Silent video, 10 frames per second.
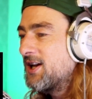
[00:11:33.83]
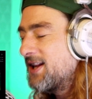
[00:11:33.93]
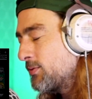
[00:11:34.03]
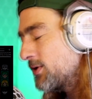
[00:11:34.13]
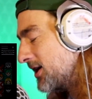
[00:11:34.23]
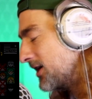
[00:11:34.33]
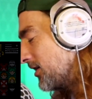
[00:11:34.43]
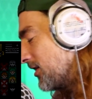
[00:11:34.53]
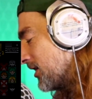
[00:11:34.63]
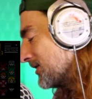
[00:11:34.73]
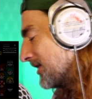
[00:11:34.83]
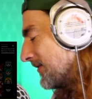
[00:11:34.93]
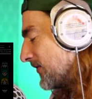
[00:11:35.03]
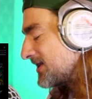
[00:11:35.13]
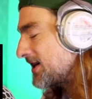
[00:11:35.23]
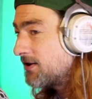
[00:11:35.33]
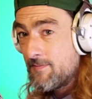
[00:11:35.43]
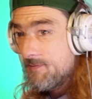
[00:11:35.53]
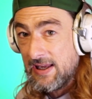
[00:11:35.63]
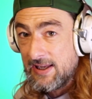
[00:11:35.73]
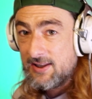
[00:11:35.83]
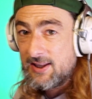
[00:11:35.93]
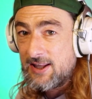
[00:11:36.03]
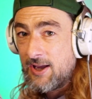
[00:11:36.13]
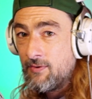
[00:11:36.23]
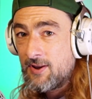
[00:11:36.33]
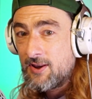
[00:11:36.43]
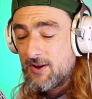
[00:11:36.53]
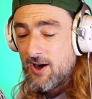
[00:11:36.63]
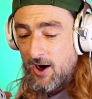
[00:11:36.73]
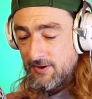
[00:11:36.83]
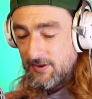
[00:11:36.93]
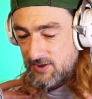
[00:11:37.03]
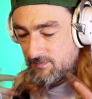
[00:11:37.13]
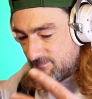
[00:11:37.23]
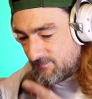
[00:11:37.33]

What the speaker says: Like, they were like, oh, instead of like me, they were, like, I